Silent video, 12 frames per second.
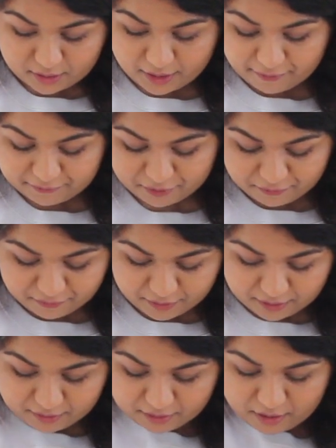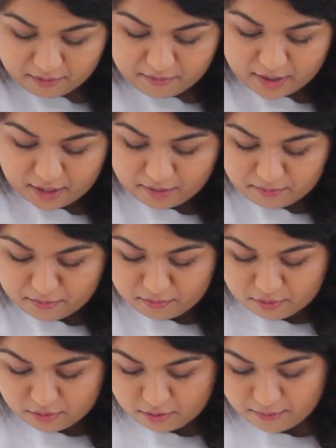the leftover and make
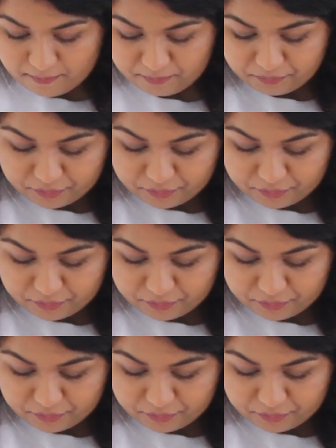more.